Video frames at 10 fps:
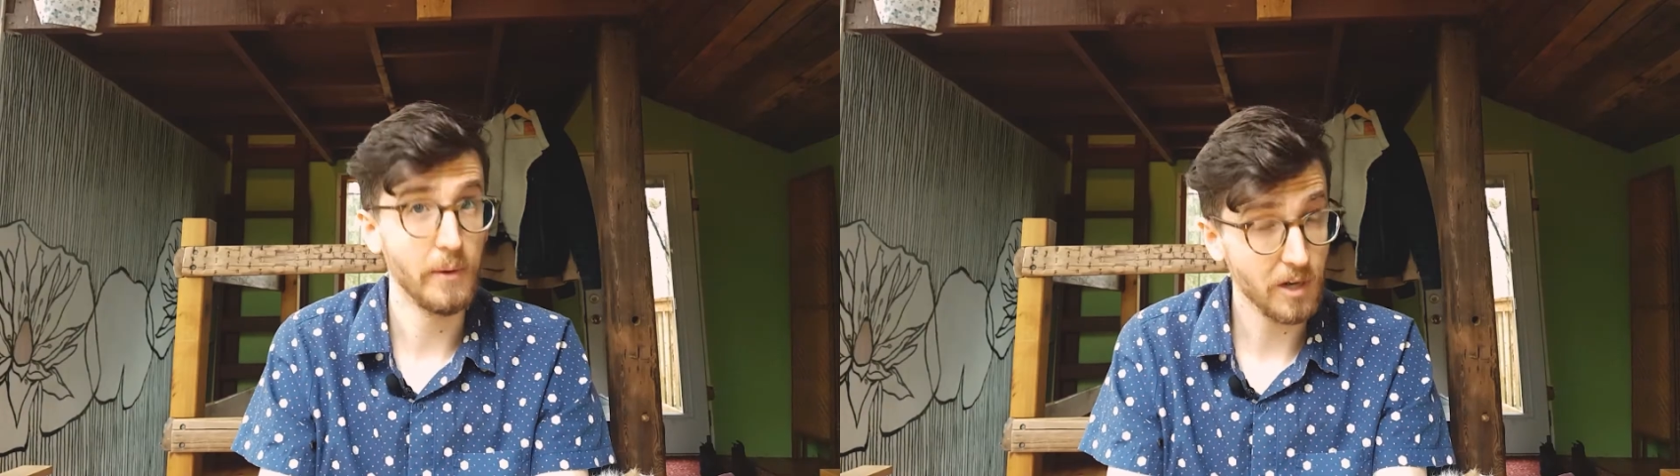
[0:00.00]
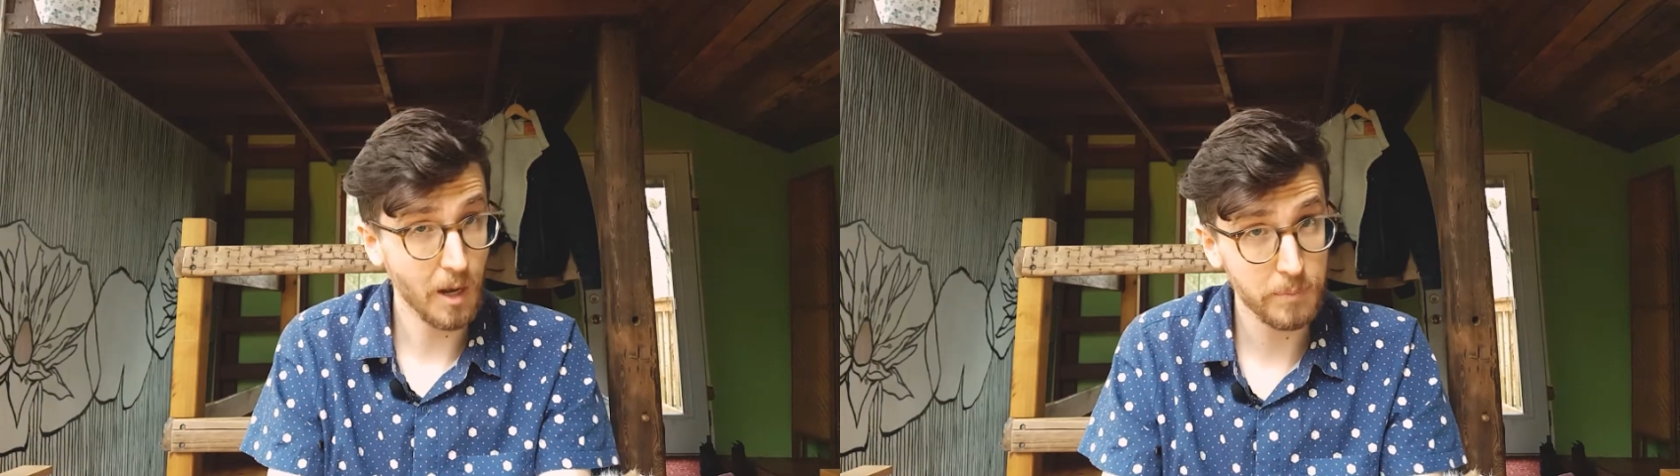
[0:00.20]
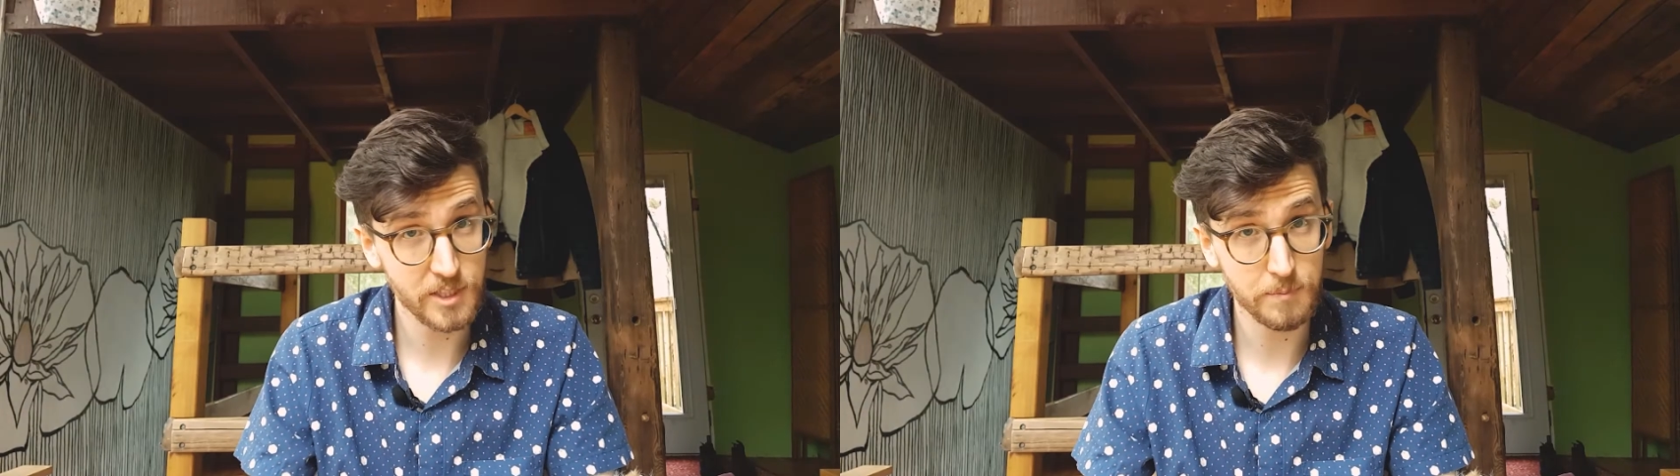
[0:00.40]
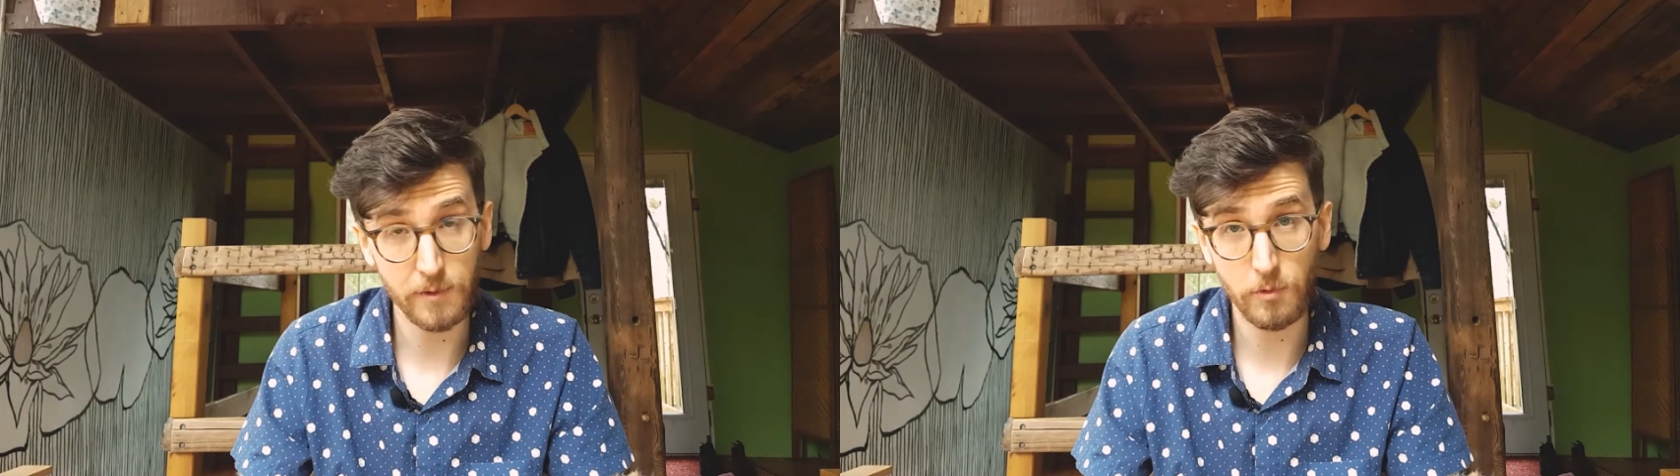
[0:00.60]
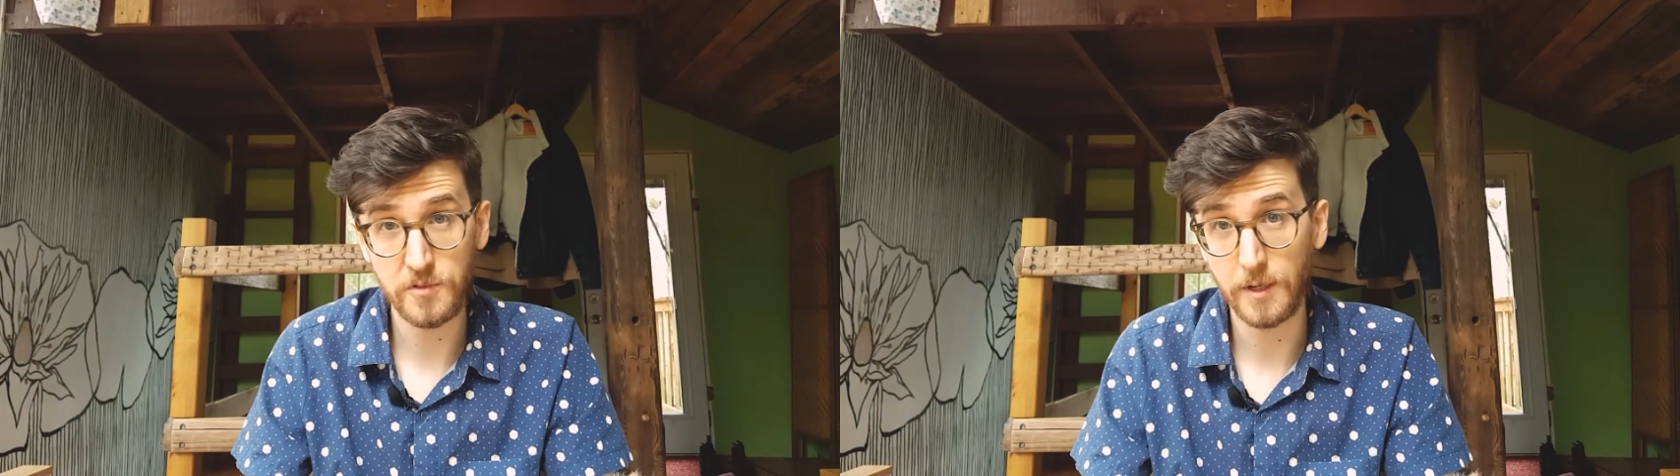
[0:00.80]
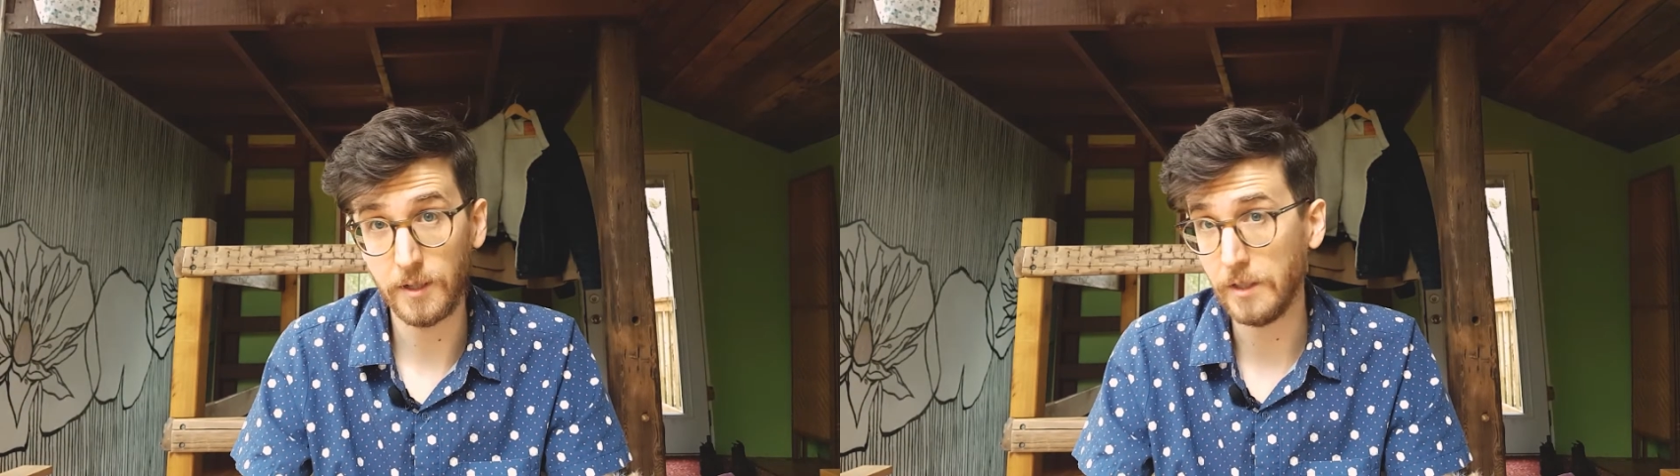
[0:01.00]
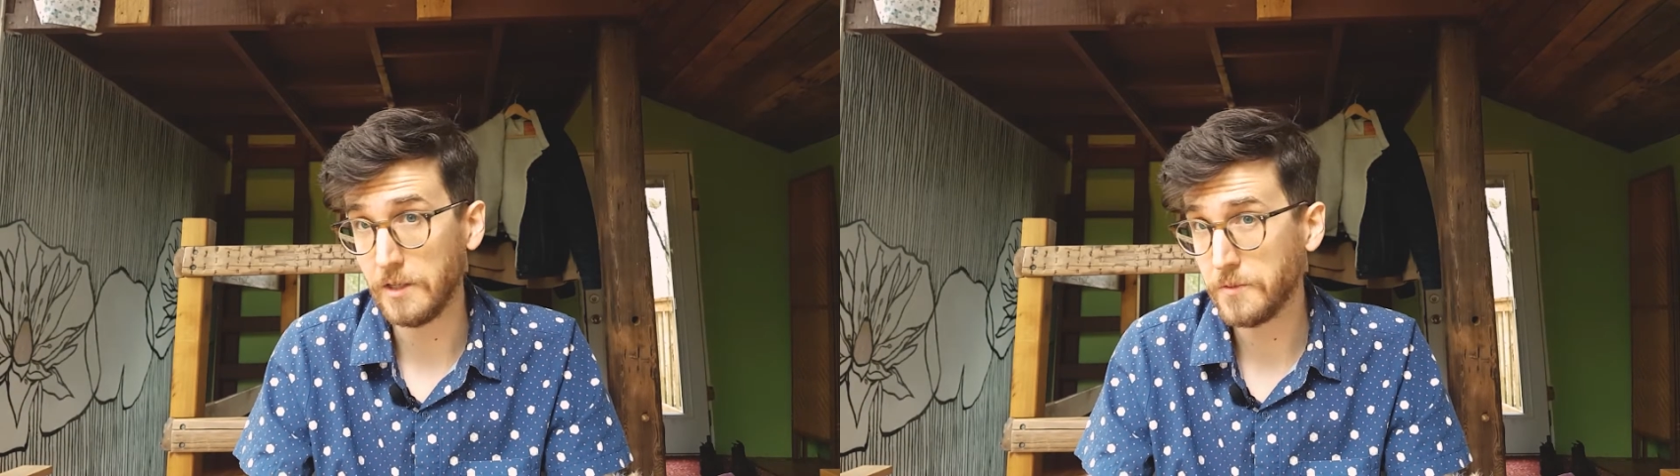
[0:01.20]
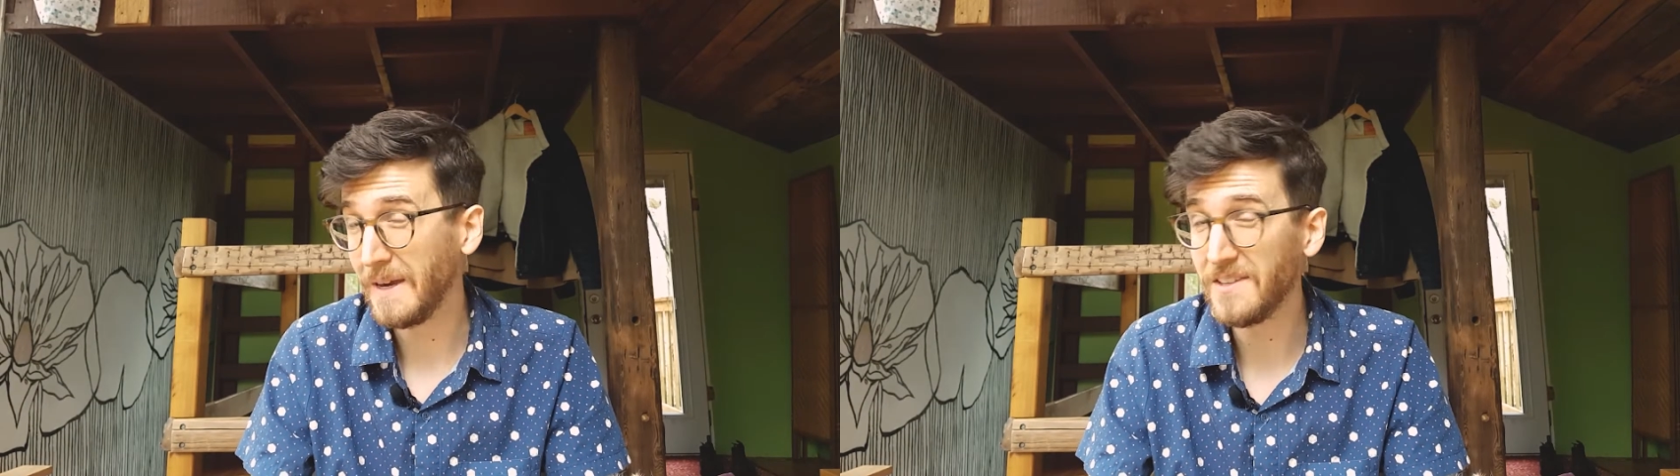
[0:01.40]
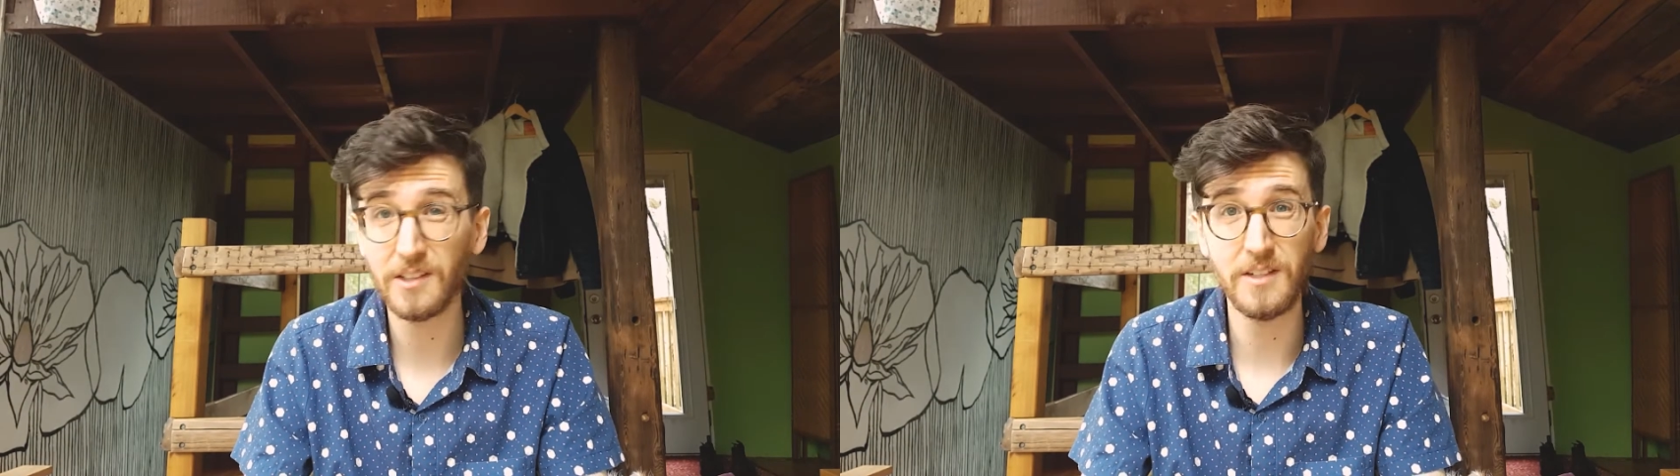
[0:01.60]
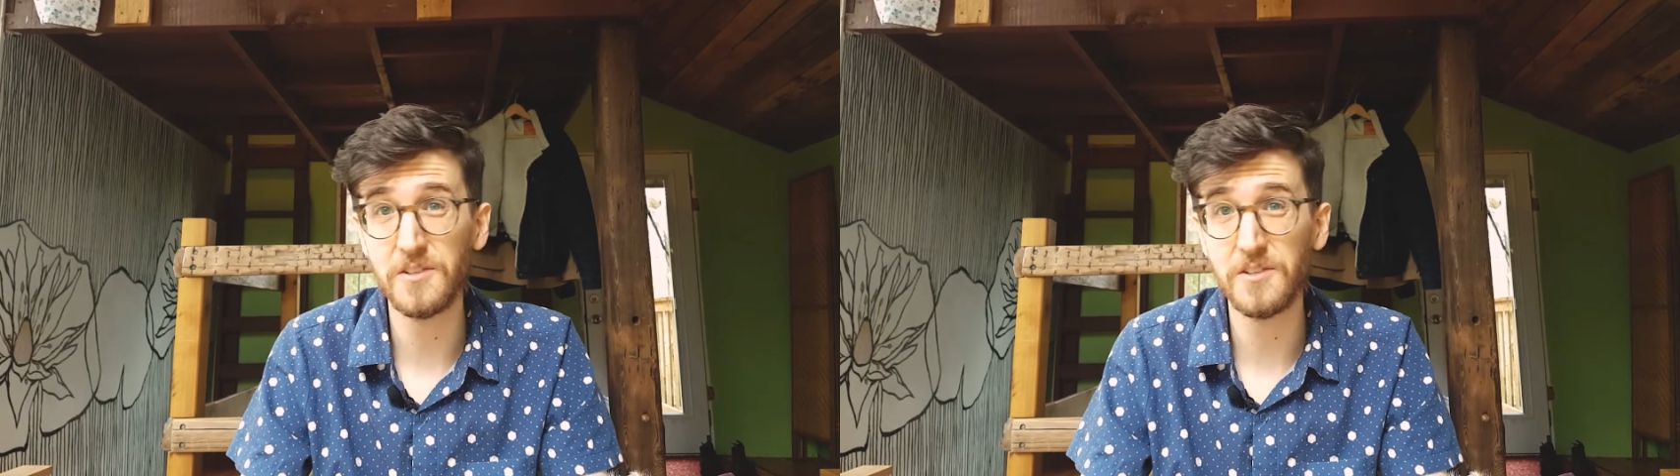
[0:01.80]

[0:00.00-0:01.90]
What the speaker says: a complex microsetting is basically